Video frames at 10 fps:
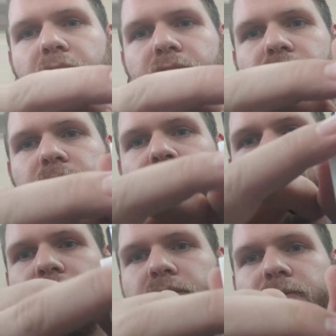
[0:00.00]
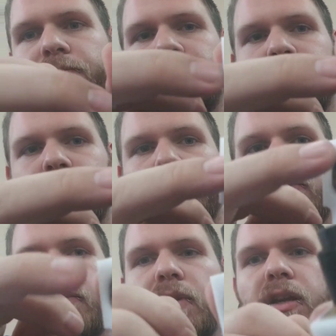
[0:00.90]
it screws into,
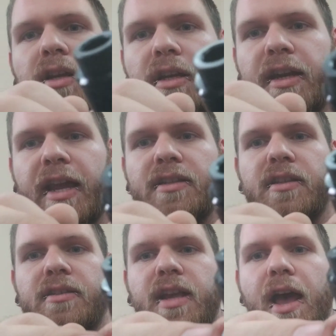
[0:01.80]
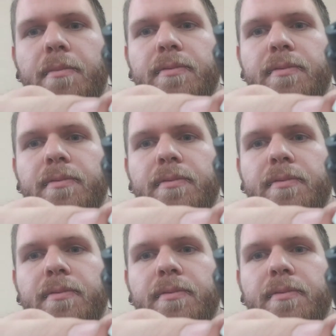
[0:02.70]
connects to the top.